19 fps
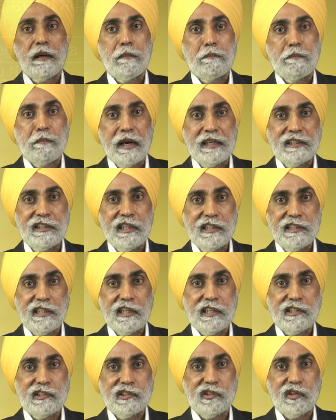
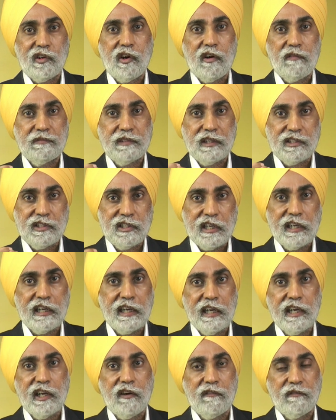messages of the
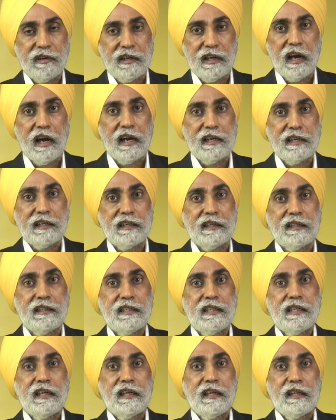Sikhi of Nanak
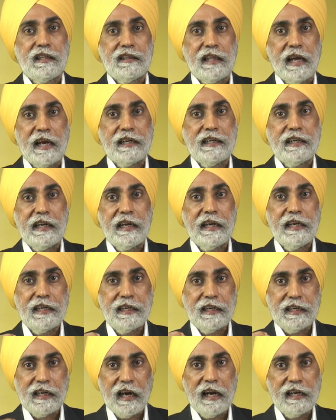that
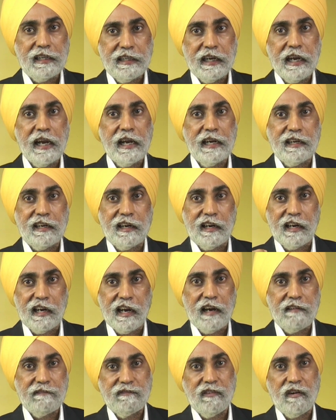inculcate
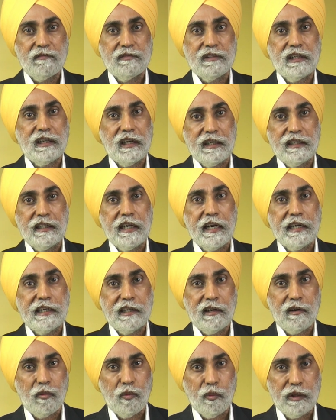love of the
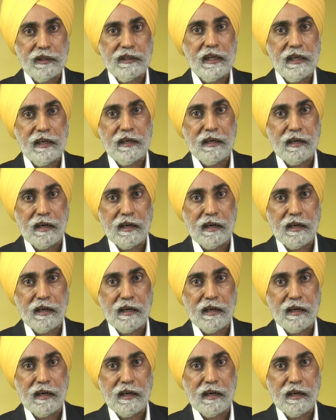Creator within.